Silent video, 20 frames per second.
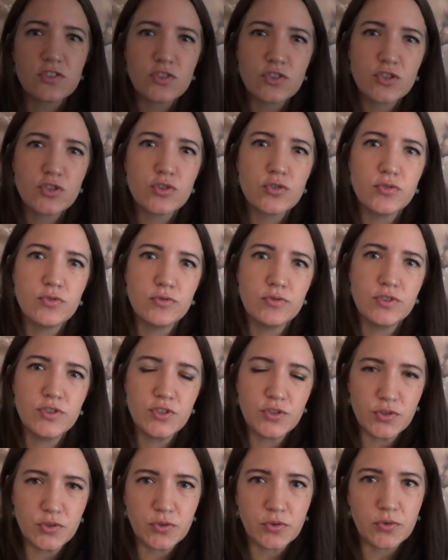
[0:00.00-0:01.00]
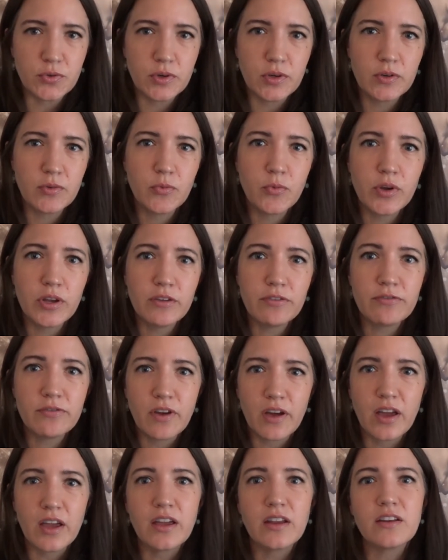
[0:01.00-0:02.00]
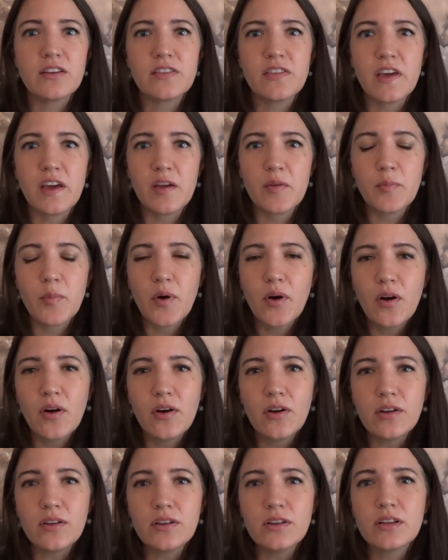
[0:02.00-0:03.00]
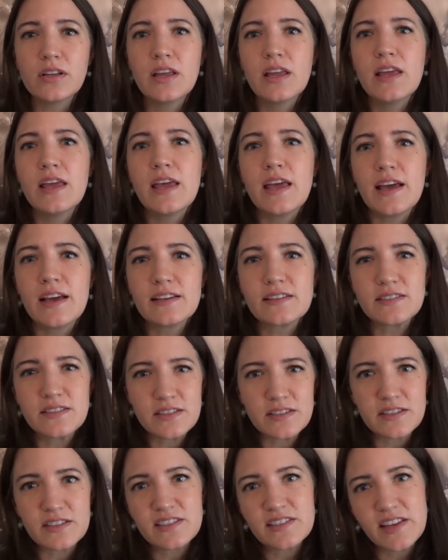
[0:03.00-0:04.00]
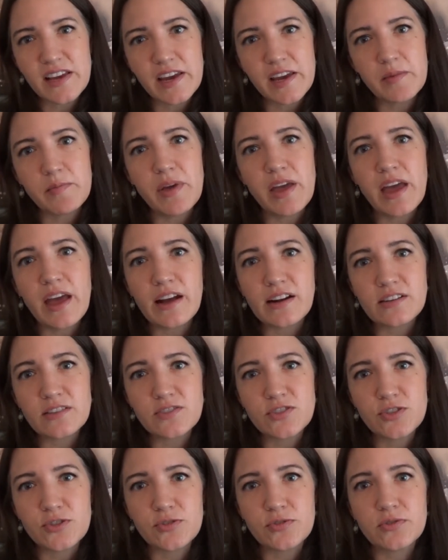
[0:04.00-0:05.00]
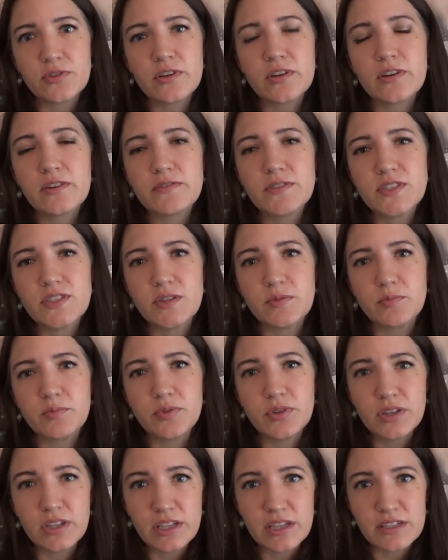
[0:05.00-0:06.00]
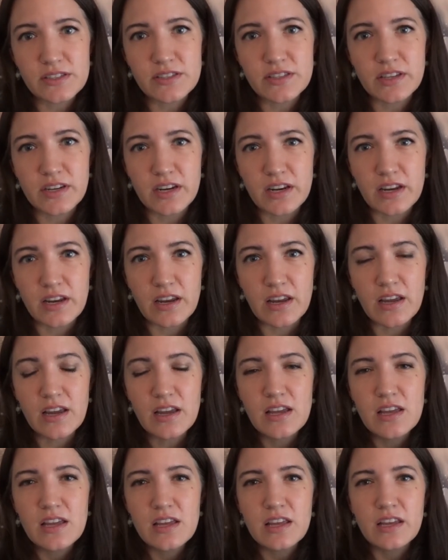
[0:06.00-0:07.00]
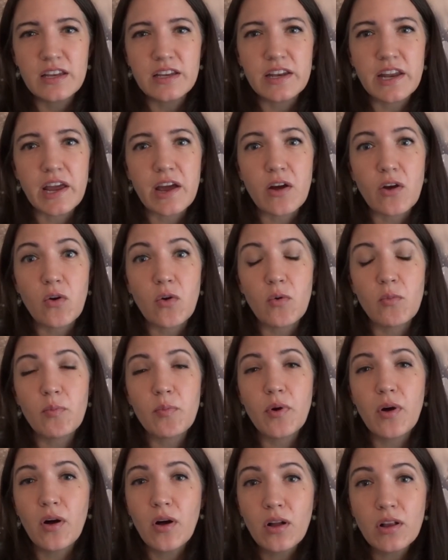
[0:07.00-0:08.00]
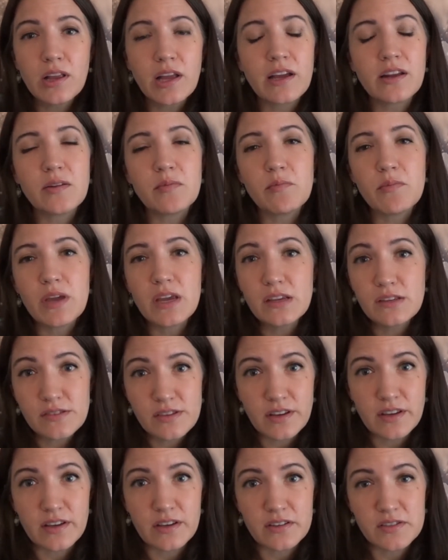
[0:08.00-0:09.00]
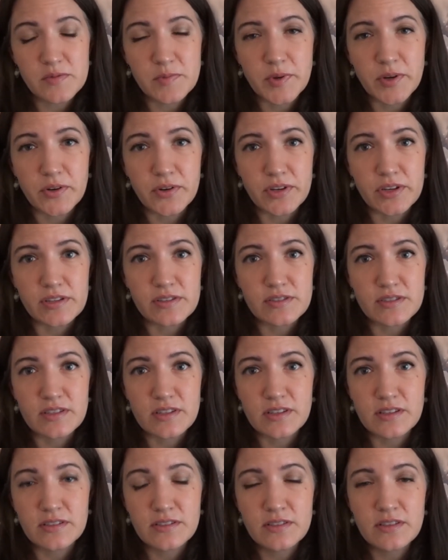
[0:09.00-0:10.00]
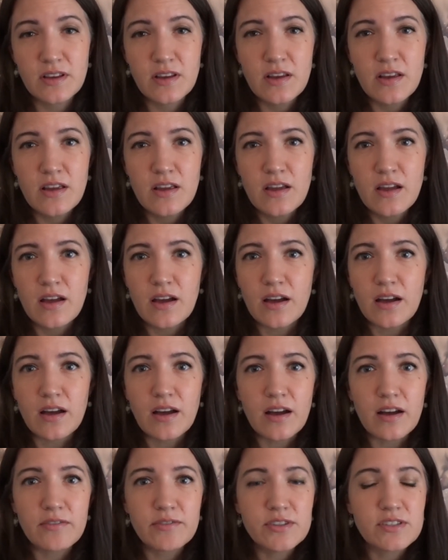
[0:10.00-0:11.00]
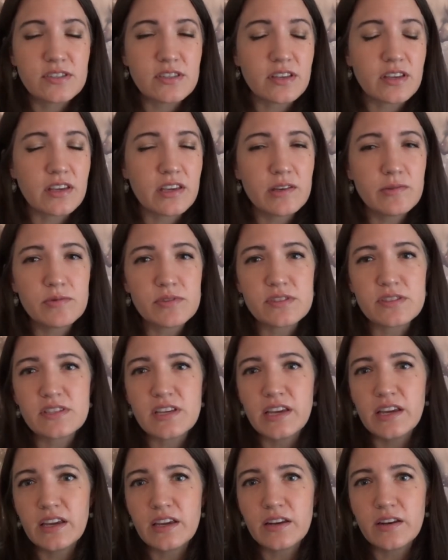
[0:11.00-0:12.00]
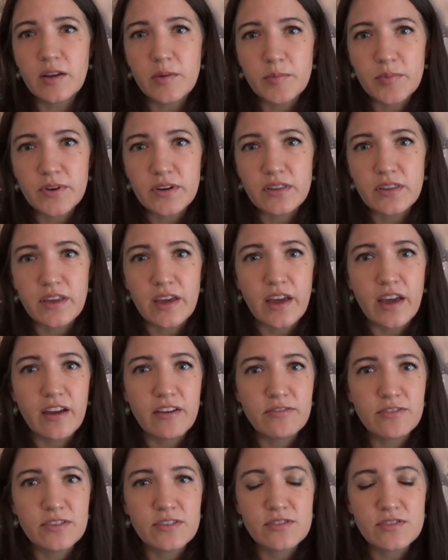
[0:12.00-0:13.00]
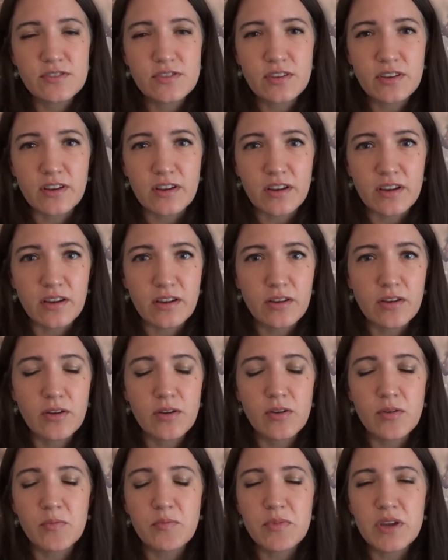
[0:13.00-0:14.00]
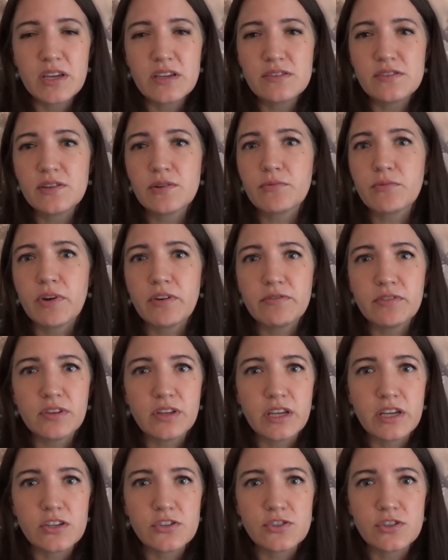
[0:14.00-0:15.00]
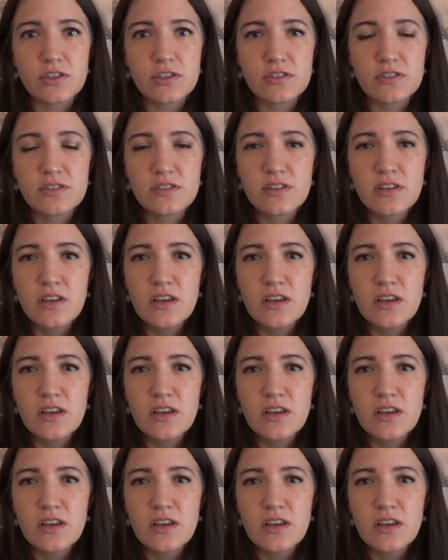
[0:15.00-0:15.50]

2:2, we find that Paul has this same attitude of simplicity. Now, Paul had amazing experiences. Obviously, he was taken up into the heavens, amazing revelations,